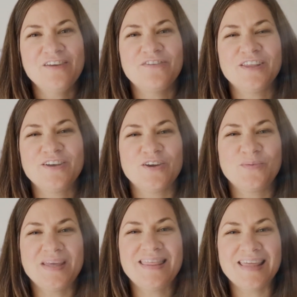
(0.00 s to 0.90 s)
Father God,
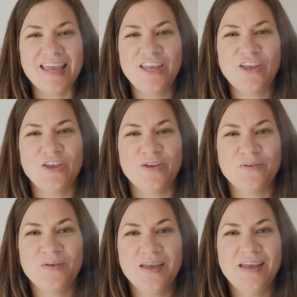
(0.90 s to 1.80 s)
we thank
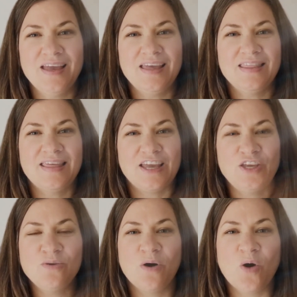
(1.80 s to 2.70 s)
you that
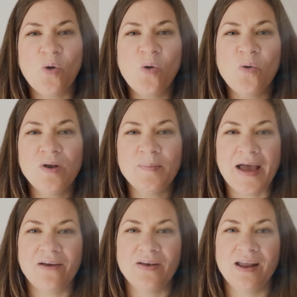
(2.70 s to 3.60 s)
you are all
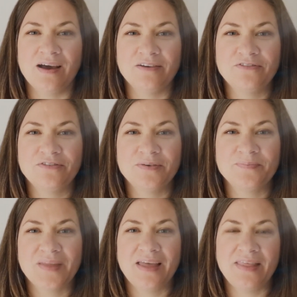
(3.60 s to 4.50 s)
about love
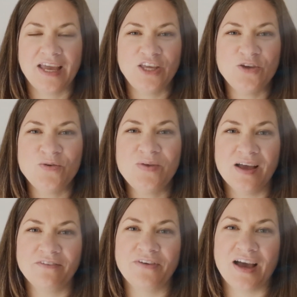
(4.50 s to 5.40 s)
and that you
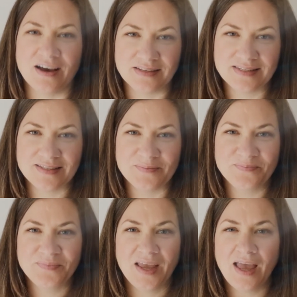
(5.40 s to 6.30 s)
love us.
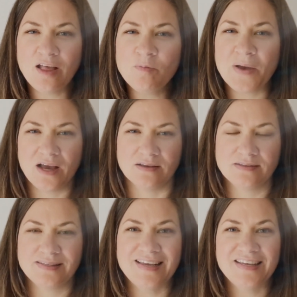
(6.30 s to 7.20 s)
Help
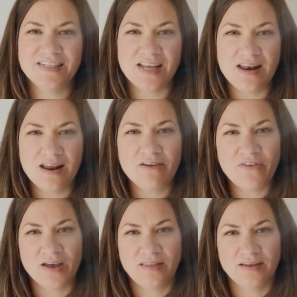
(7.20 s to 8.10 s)
us to love
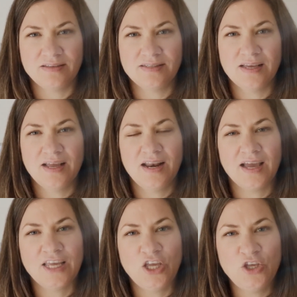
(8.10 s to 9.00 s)
others
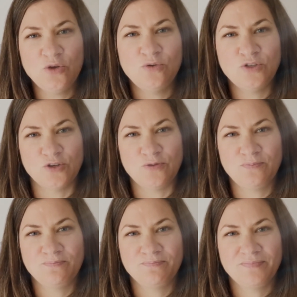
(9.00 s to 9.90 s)
like you do.
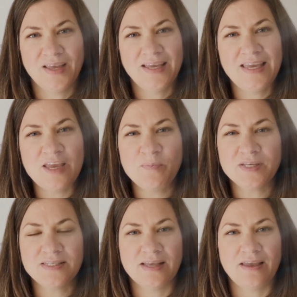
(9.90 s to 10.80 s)
Keep
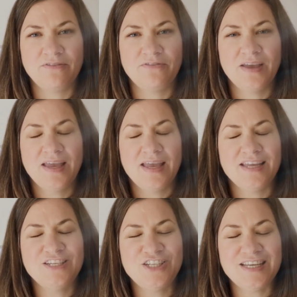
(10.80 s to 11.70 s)
us safe.
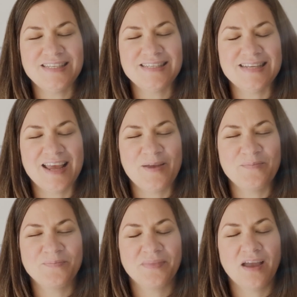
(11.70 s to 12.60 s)
In Jesus'
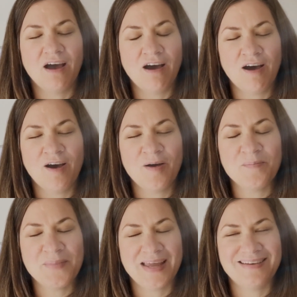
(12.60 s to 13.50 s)
name,
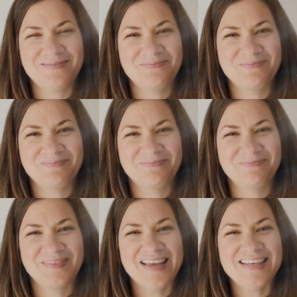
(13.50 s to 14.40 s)
Amen.
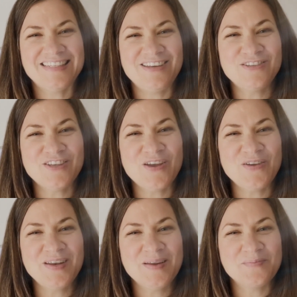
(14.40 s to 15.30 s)
See you
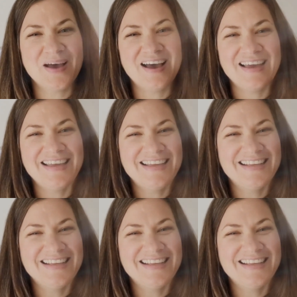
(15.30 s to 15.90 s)
soon. Bye.